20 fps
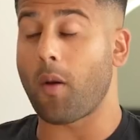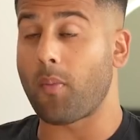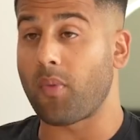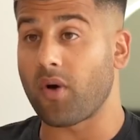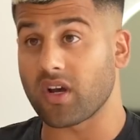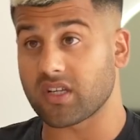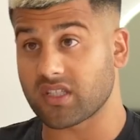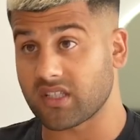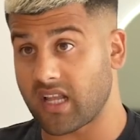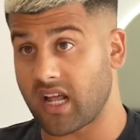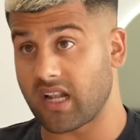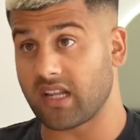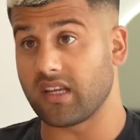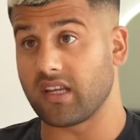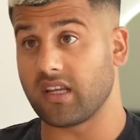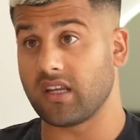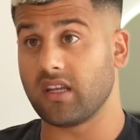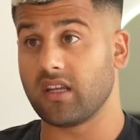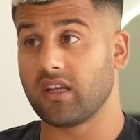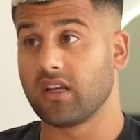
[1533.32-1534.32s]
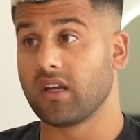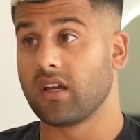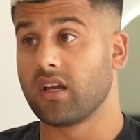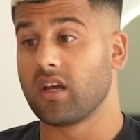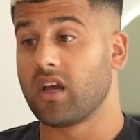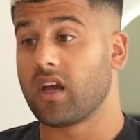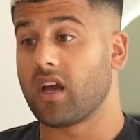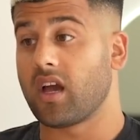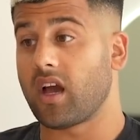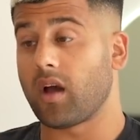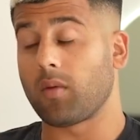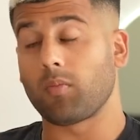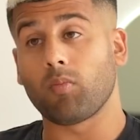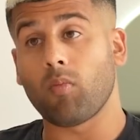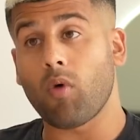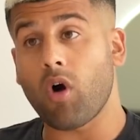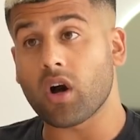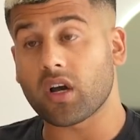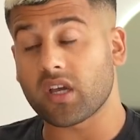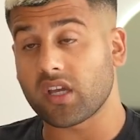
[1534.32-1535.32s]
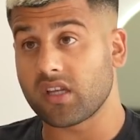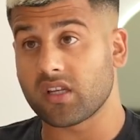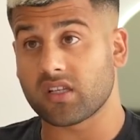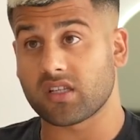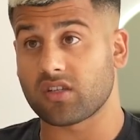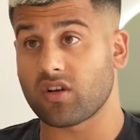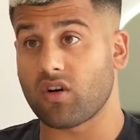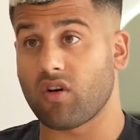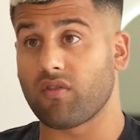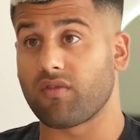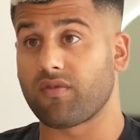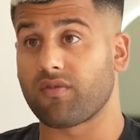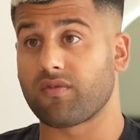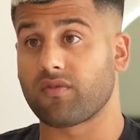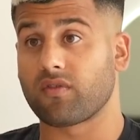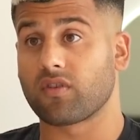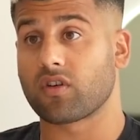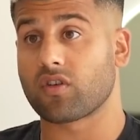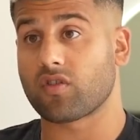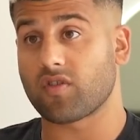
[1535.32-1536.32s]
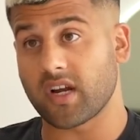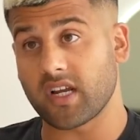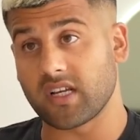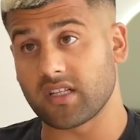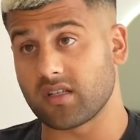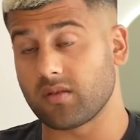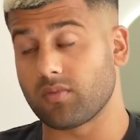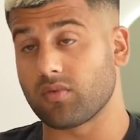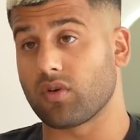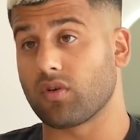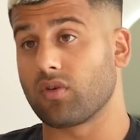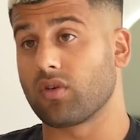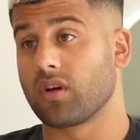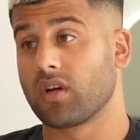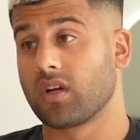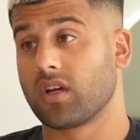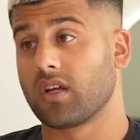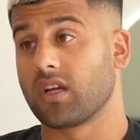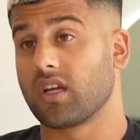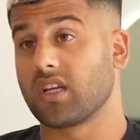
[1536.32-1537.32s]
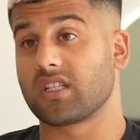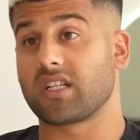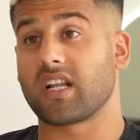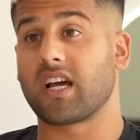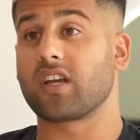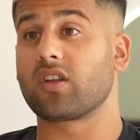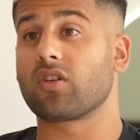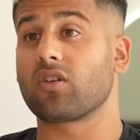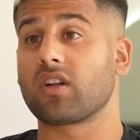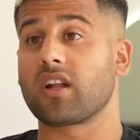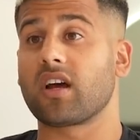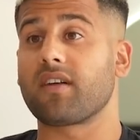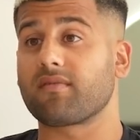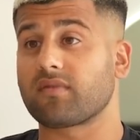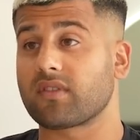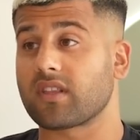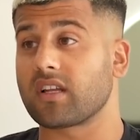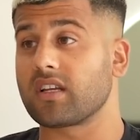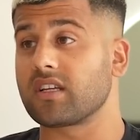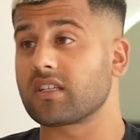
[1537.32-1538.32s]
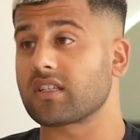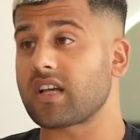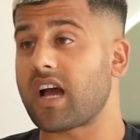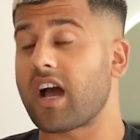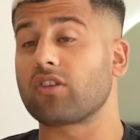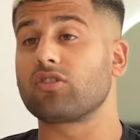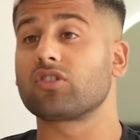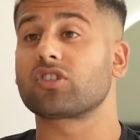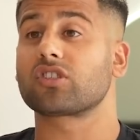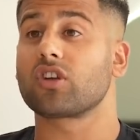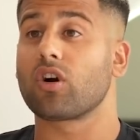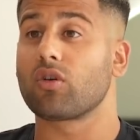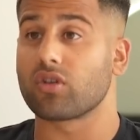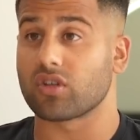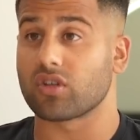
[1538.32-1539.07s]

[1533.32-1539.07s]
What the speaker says: a personality, and market yourself crazy, bro. It's like, you know, that it's how you sell